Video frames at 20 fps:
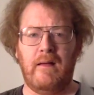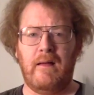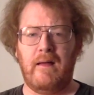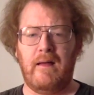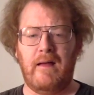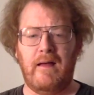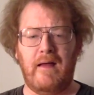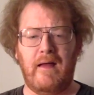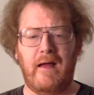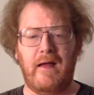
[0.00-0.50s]

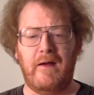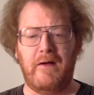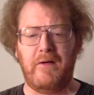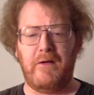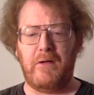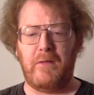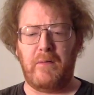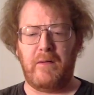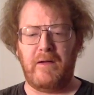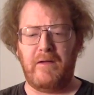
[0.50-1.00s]
I, I, don't
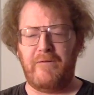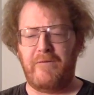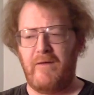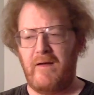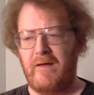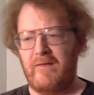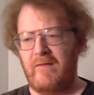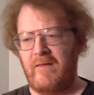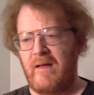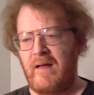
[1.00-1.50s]
know where you
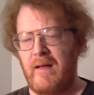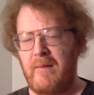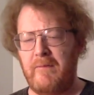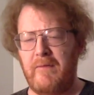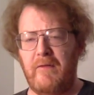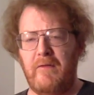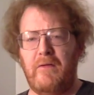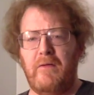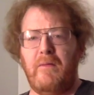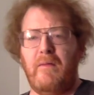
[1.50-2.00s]
find time
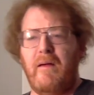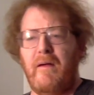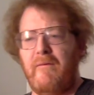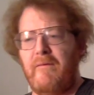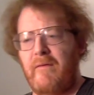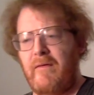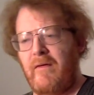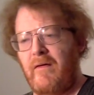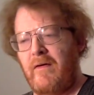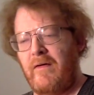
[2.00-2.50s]
to do
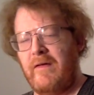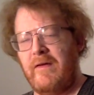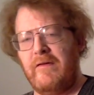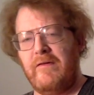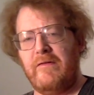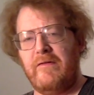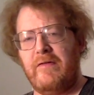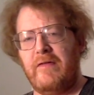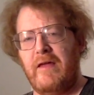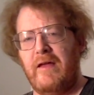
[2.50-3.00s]
every, all
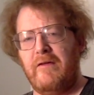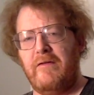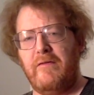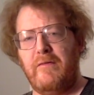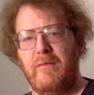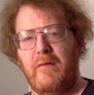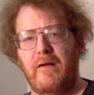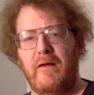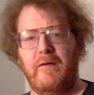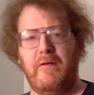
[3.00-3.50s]
these things
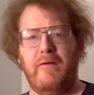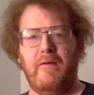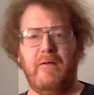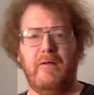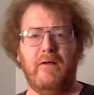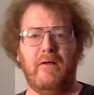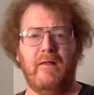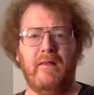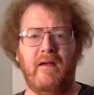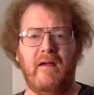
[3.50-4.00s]
you want to do
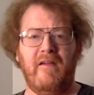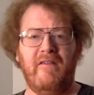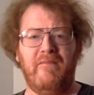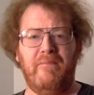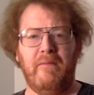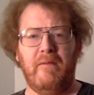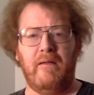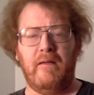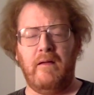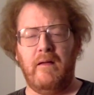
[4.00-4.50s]
in your life,
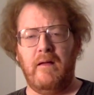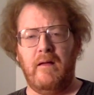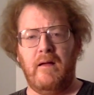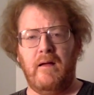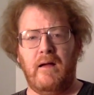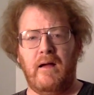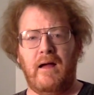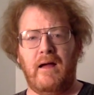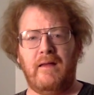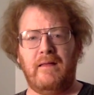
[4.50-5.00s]
but
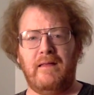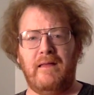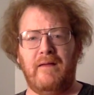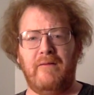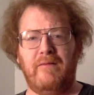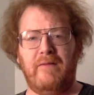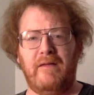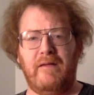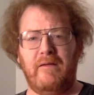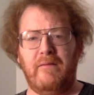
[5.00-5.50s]
I'd
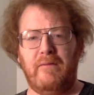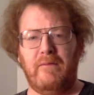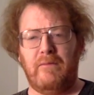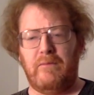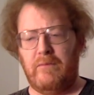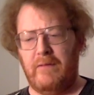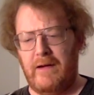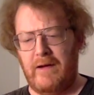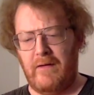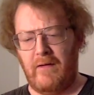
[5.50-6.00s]
love to
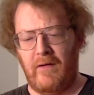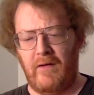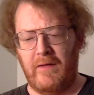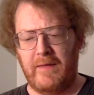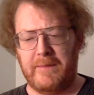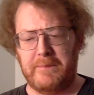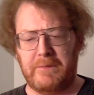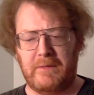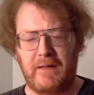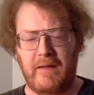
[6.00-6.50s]
read all
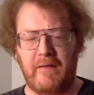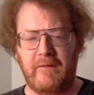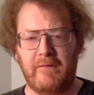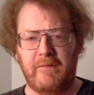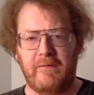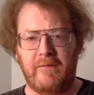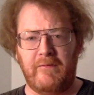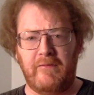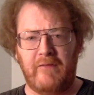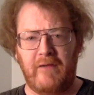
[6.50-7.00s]
the plays
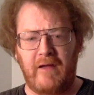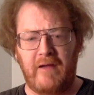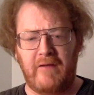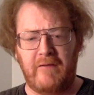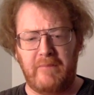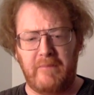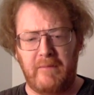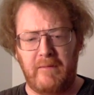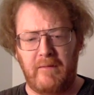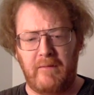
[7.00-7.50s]
of
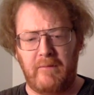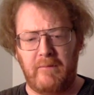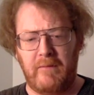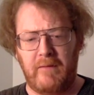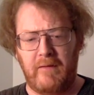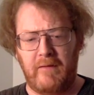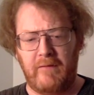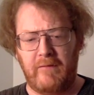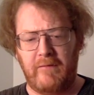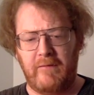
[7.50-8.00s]
Shakespeare
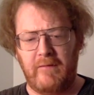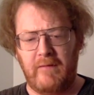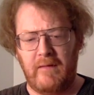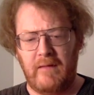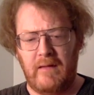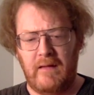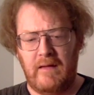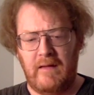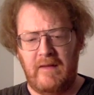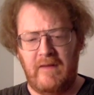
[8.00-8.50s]
because
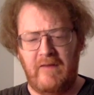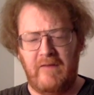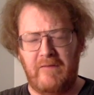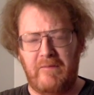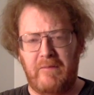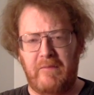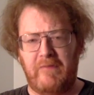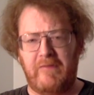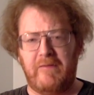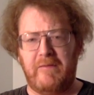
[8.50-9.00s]
he's
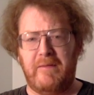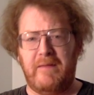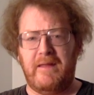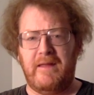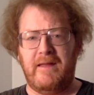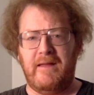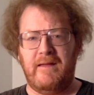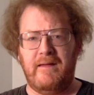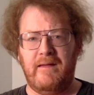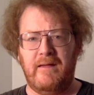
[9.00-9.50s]
supposed to
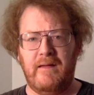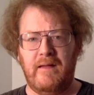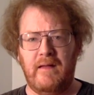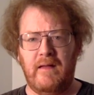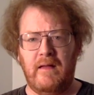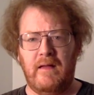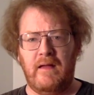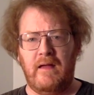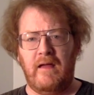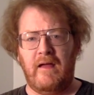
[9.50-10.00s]
be
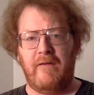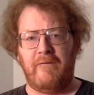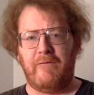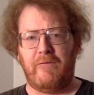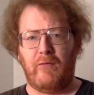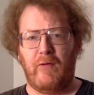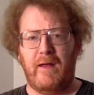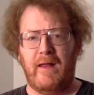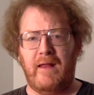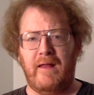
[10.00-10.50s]
have
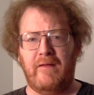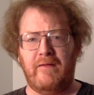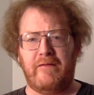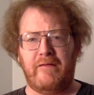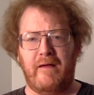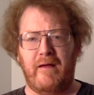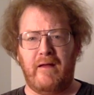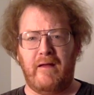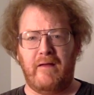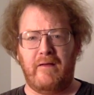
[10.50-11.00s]
great
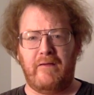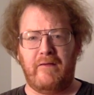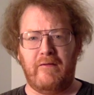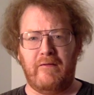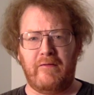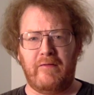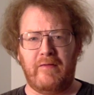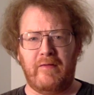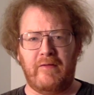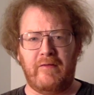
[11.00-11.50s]
insight into
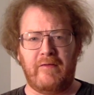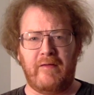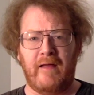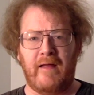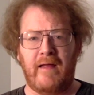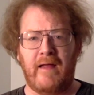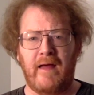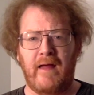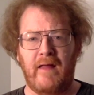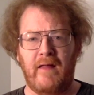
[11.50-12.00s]
the
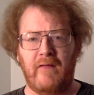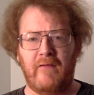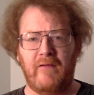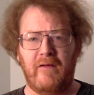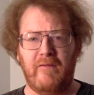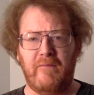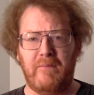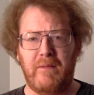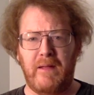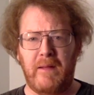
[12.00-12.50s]

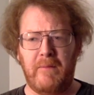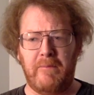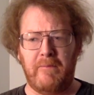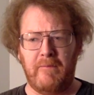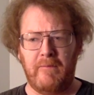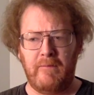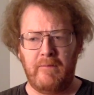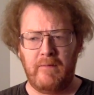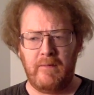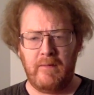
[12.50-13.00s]
psychology of people.